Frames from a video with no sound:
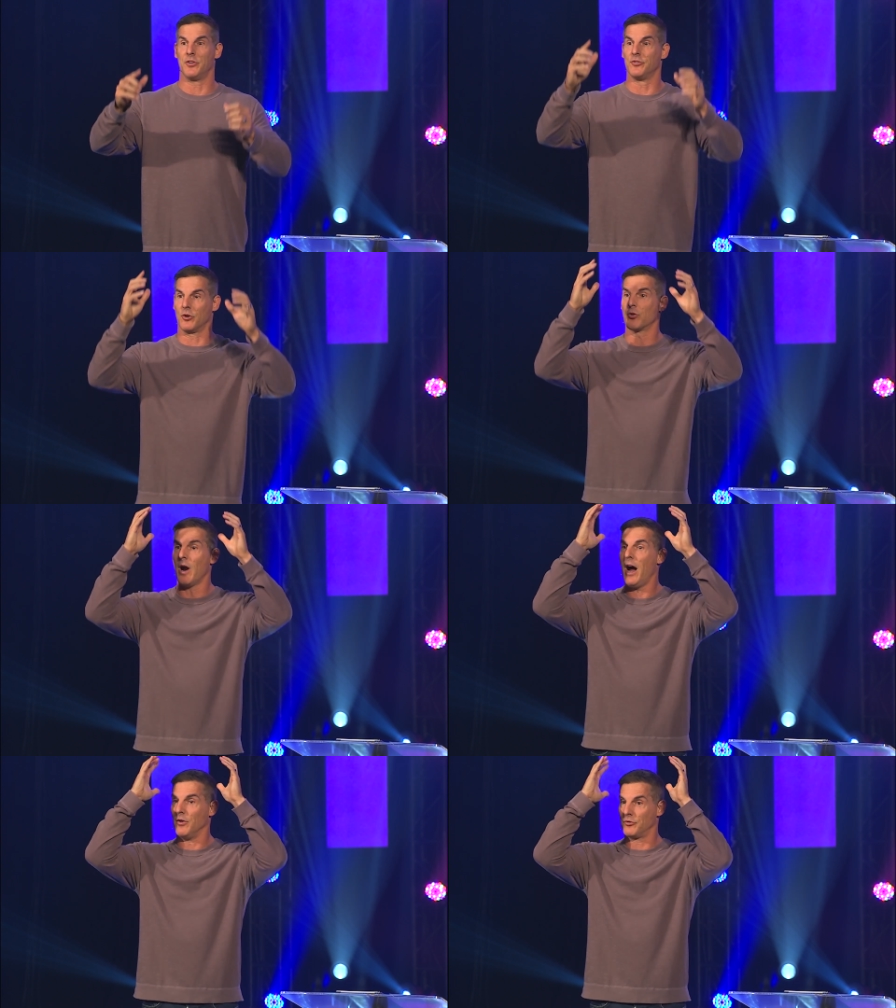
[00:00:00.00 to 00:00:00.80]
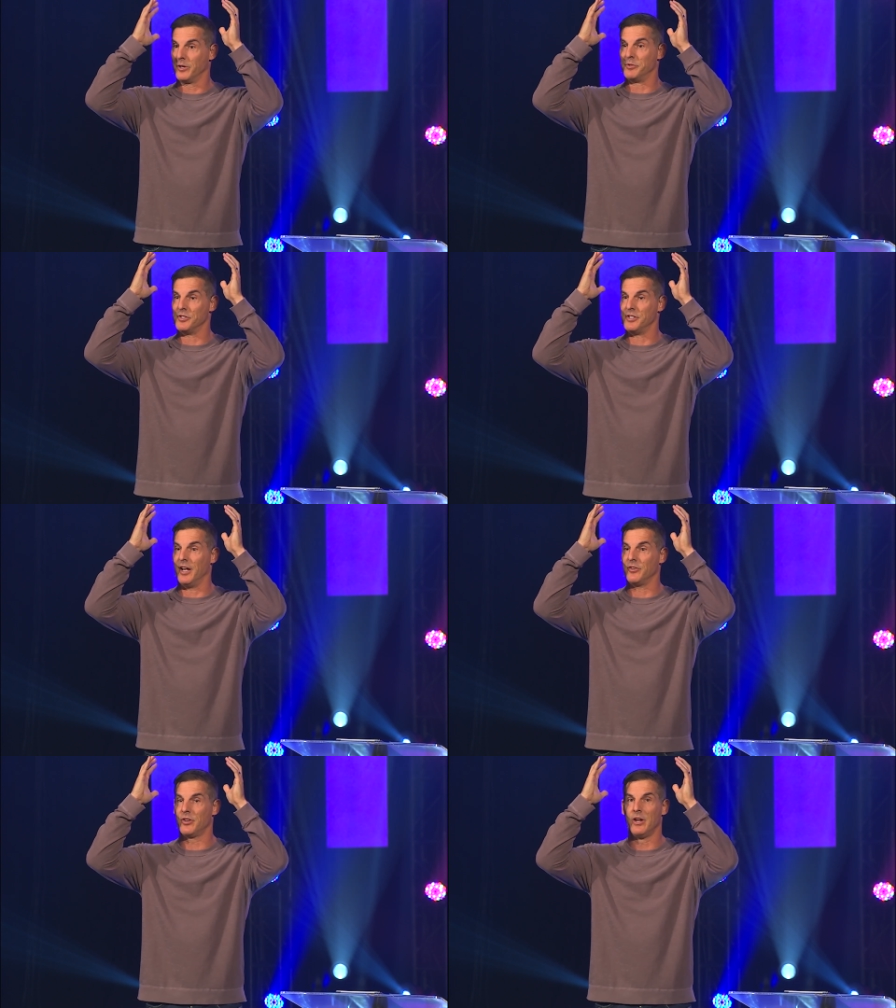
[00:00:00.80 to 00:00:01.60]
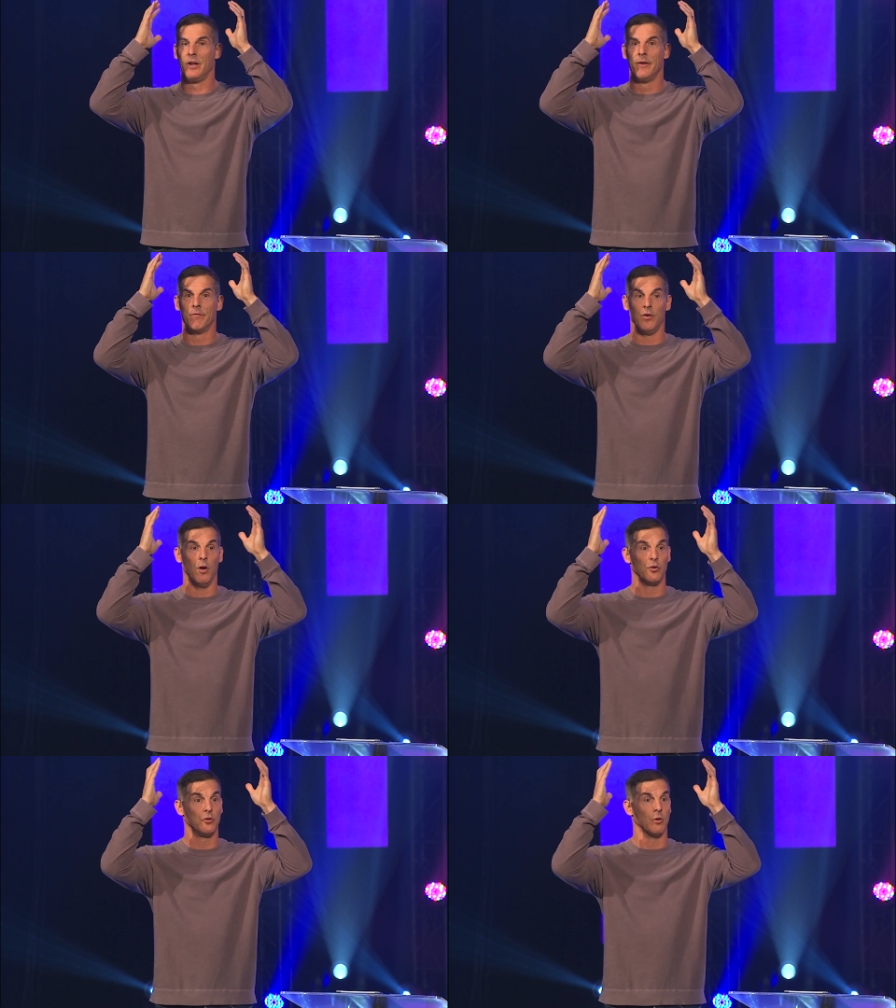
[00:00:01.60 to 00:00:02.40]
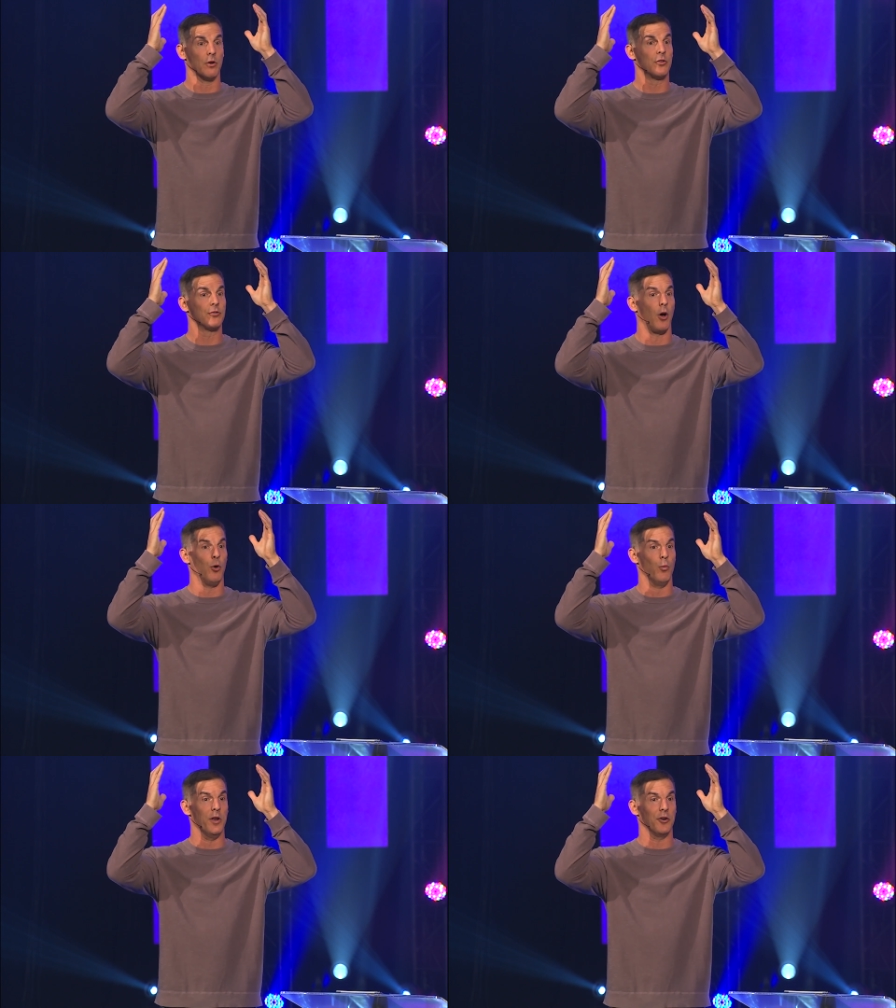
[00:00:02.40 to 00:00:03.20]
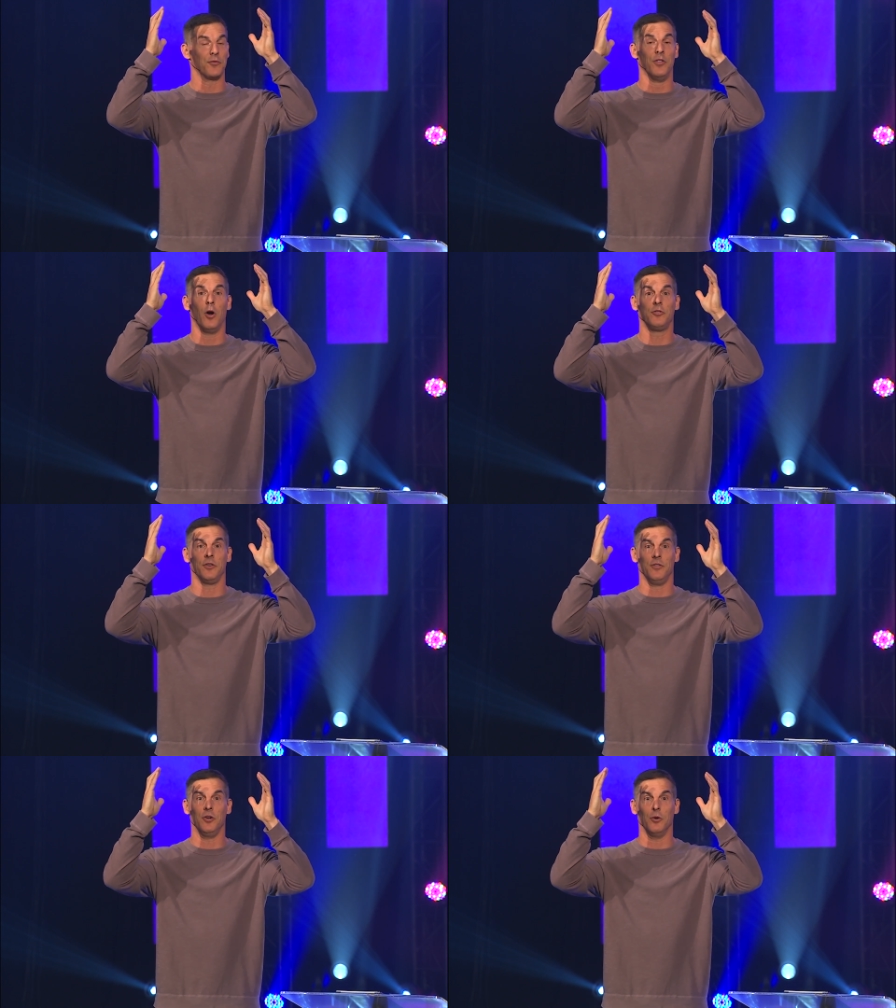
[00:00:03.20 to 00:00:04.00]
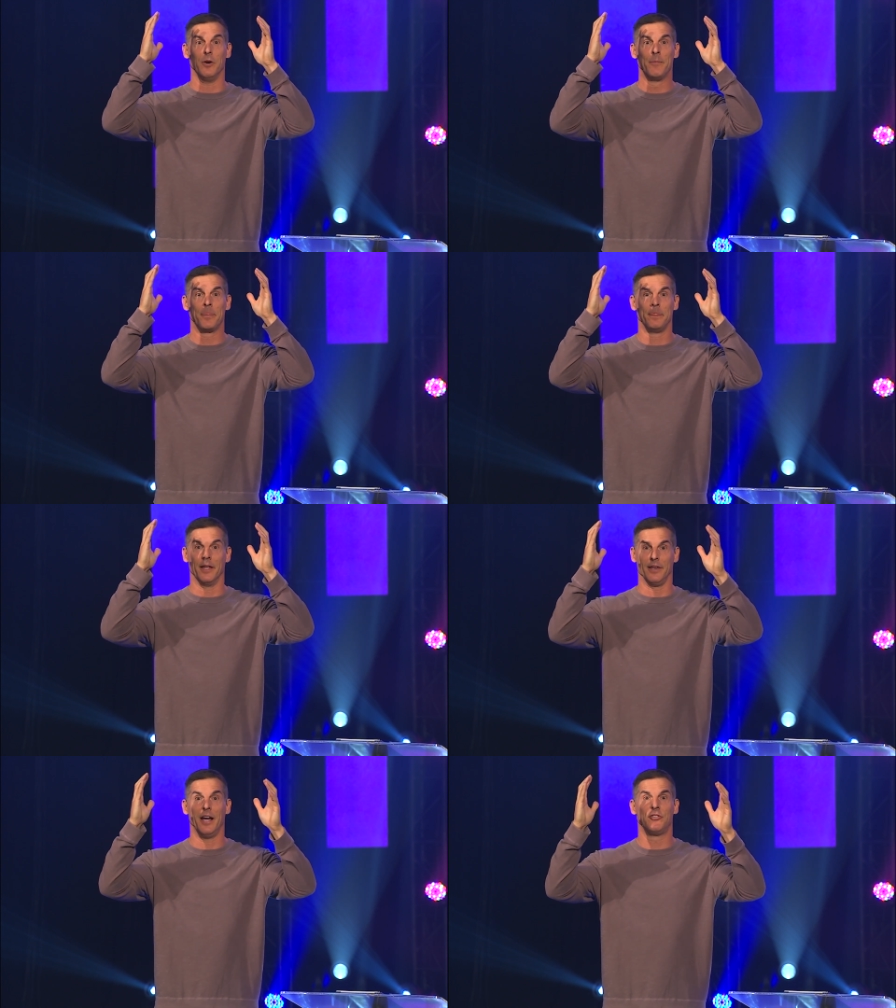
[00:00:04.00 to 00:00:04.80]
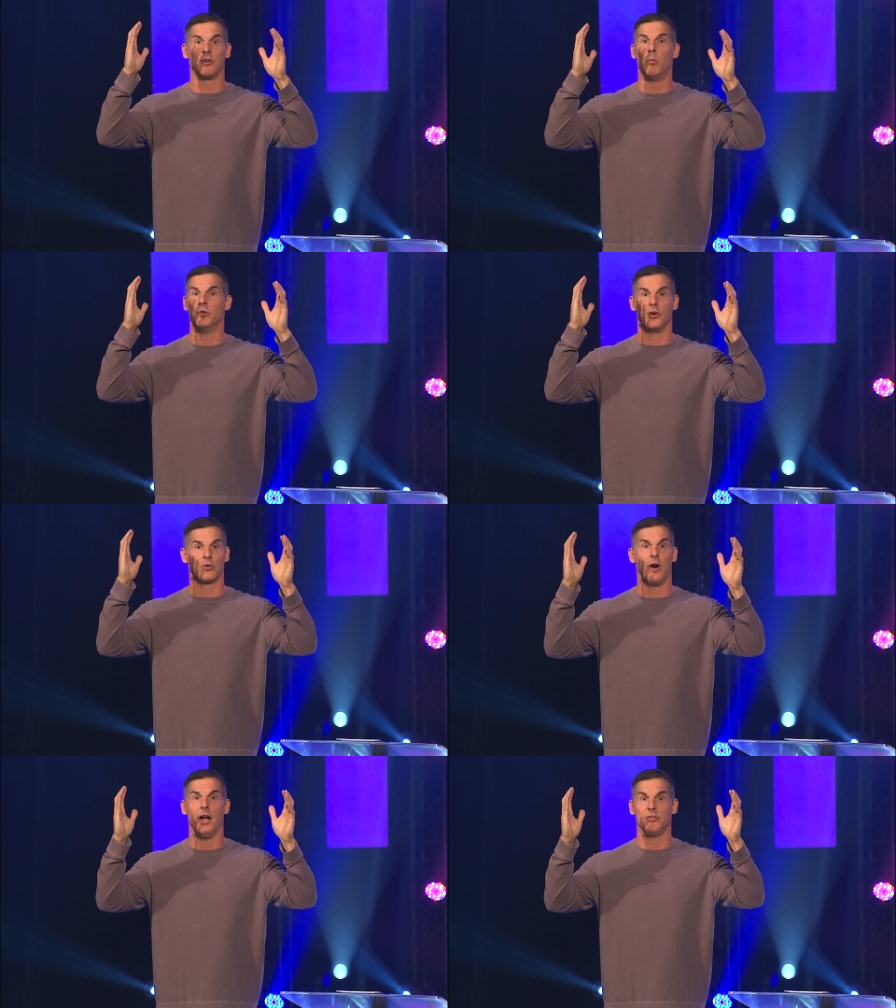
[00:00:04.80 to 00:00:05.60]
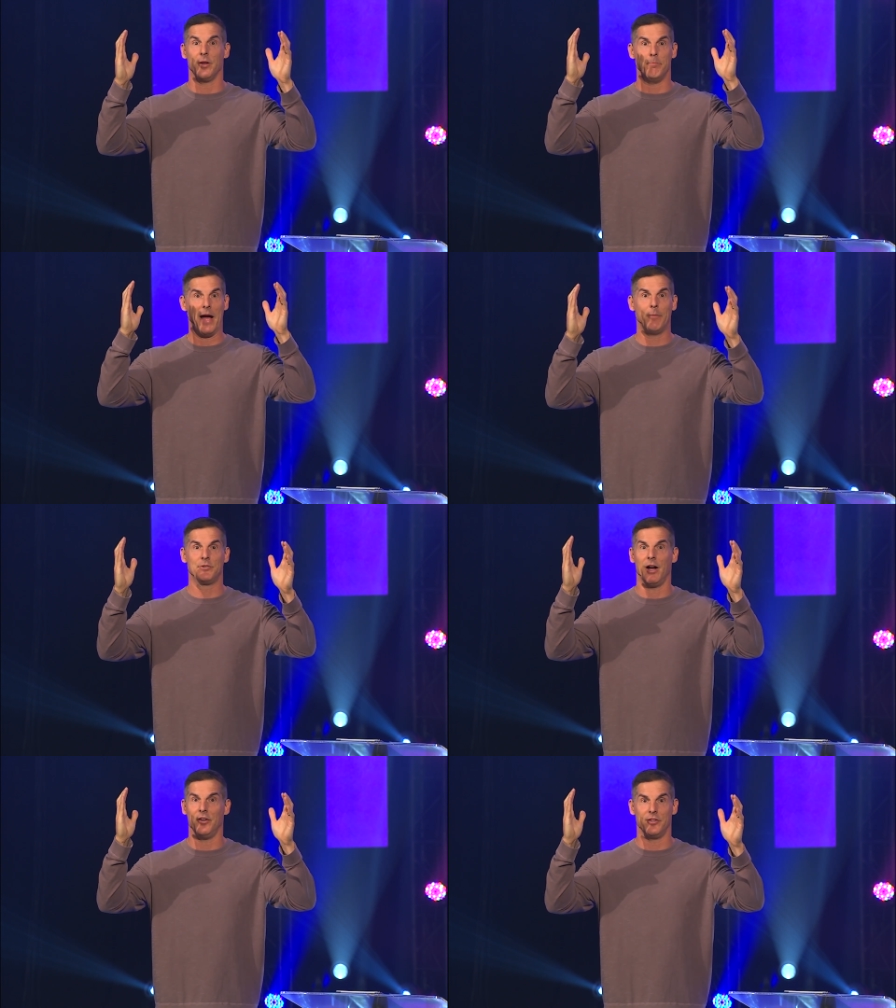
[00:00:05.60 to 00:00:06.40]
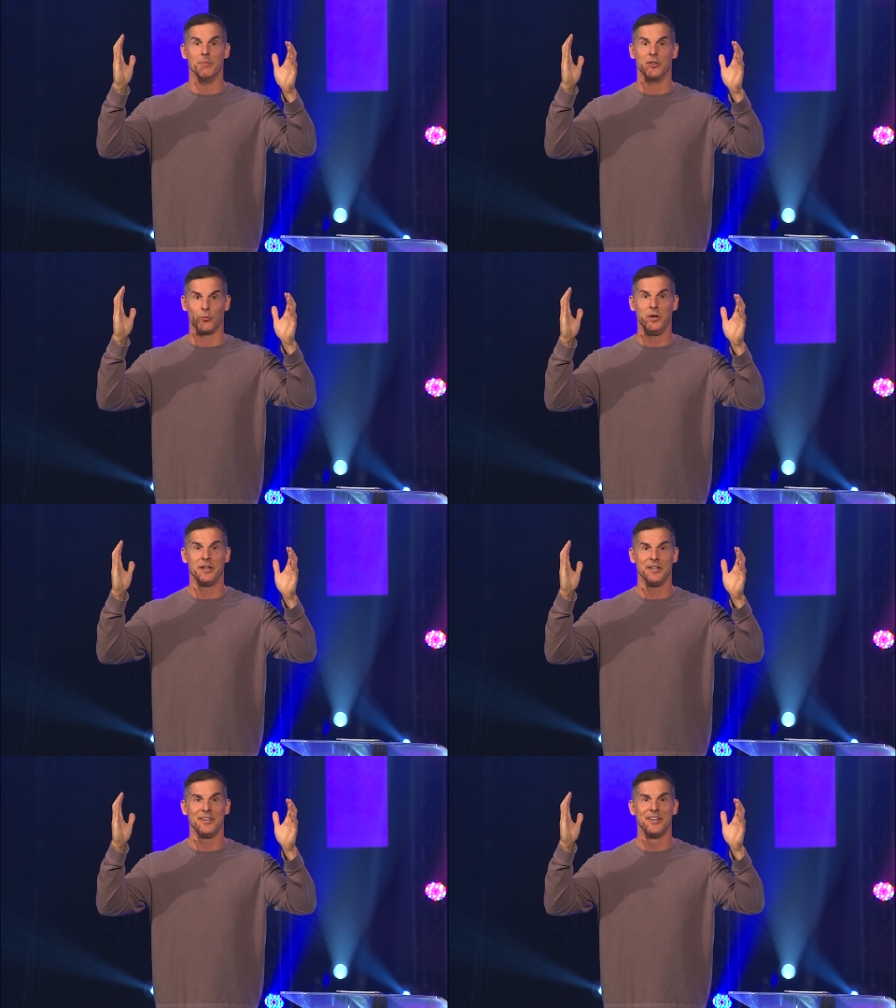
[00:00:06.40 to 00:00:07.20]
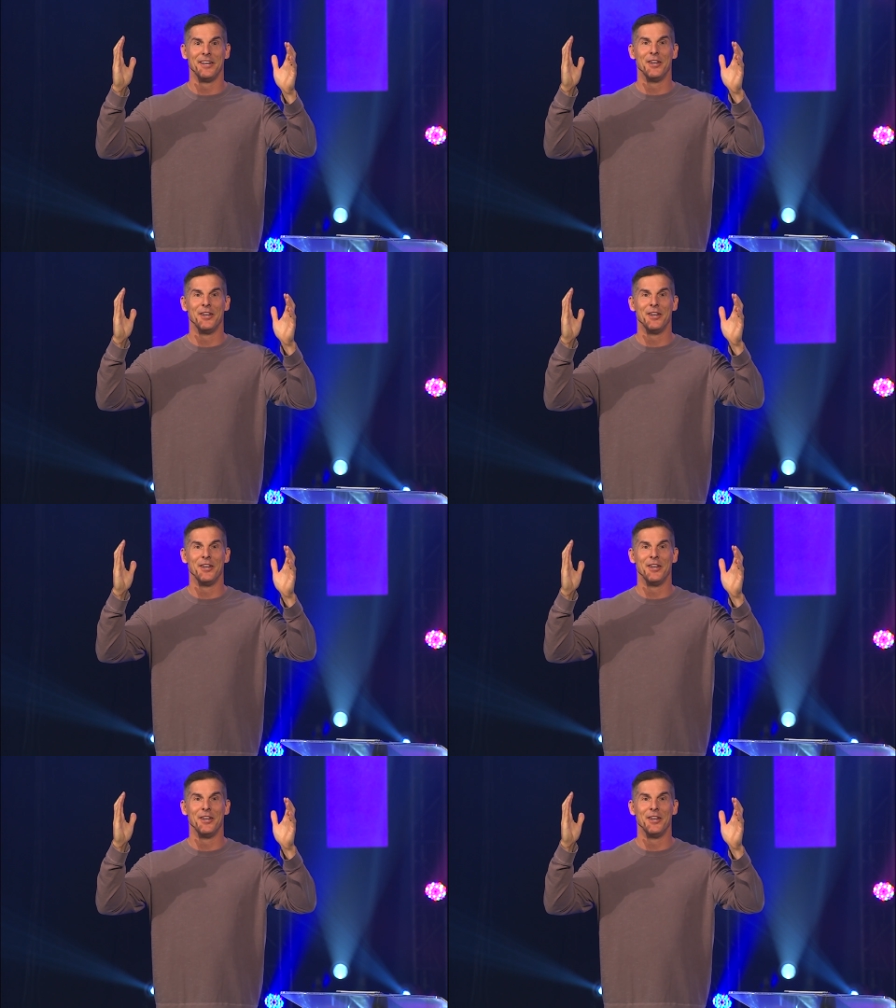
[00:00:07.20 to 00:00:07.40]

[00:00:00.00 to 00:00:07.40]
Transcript: There's a crown, scripture says, for those who are soul winners. For those of you that led someone to Christ and baptized them this weekend,